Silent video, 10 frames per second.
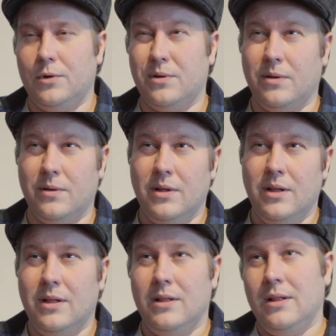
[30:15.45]
vocal.
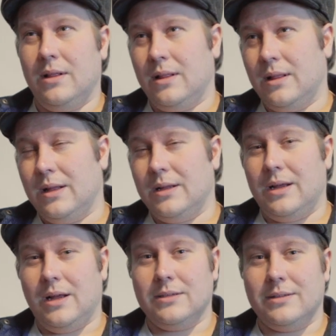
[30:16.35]

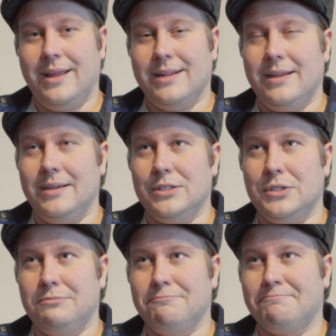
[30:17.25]
That is,